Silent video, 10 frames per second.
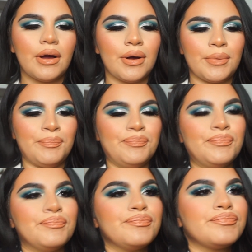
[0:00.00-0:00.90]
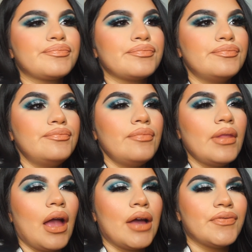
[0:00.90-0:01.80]

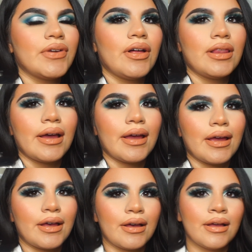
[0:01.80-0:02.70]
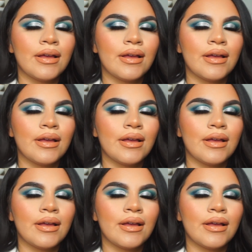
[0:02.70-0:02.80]
I feel like